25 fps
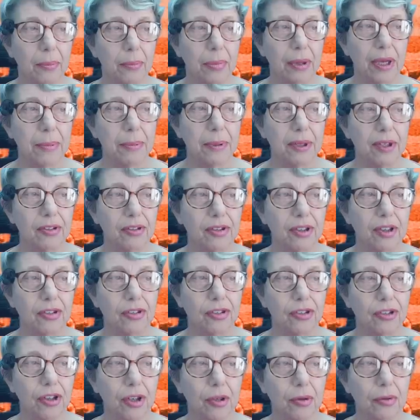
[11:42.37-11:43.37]
BBC
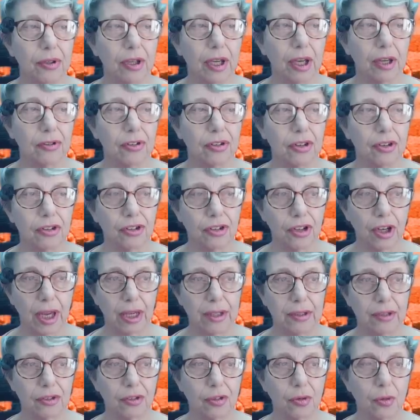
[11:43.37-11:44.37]
Studios and
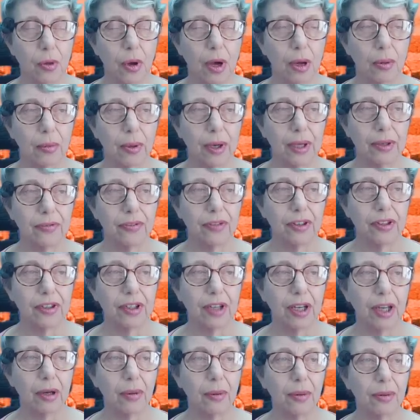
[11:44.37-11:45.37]
China's Huawei
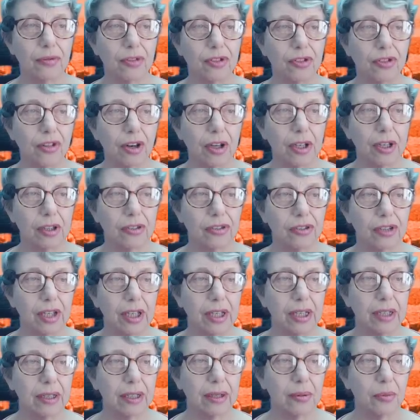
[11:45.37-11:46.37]
Video have struck a
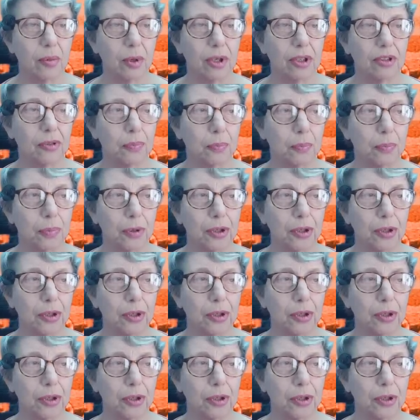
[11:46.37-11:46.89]
deal in which